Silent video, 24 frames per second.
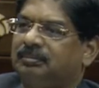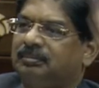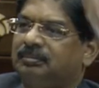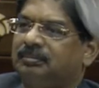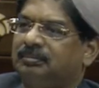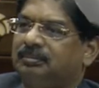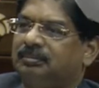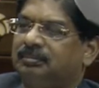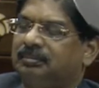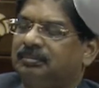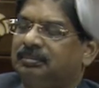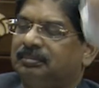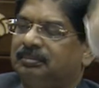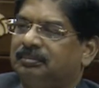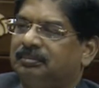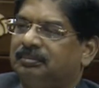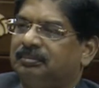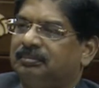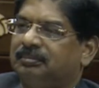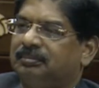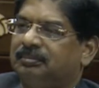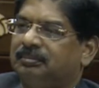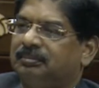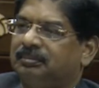
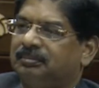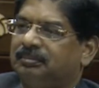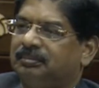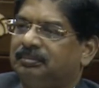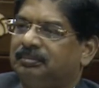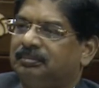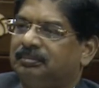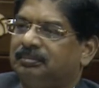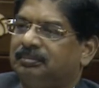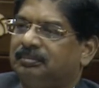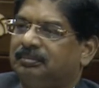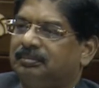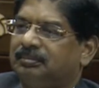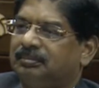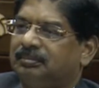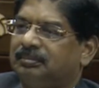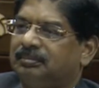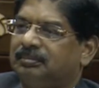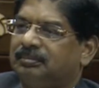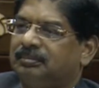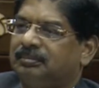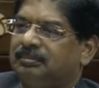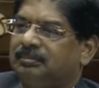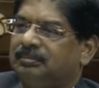
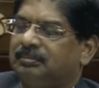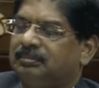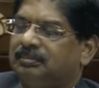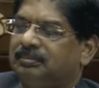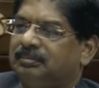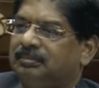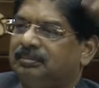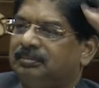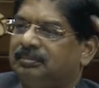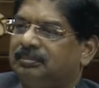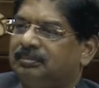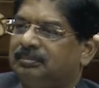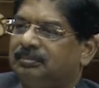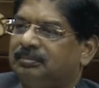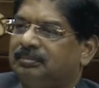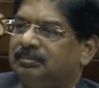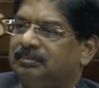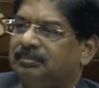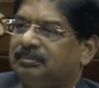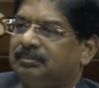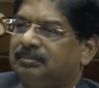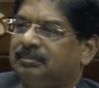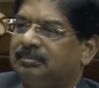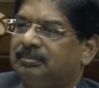
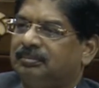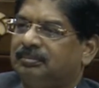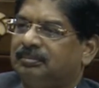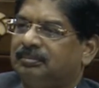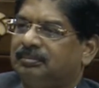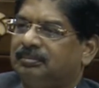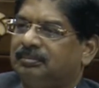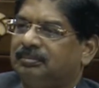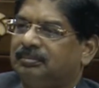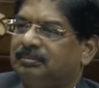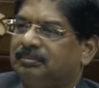No words are spoken by the person on screen.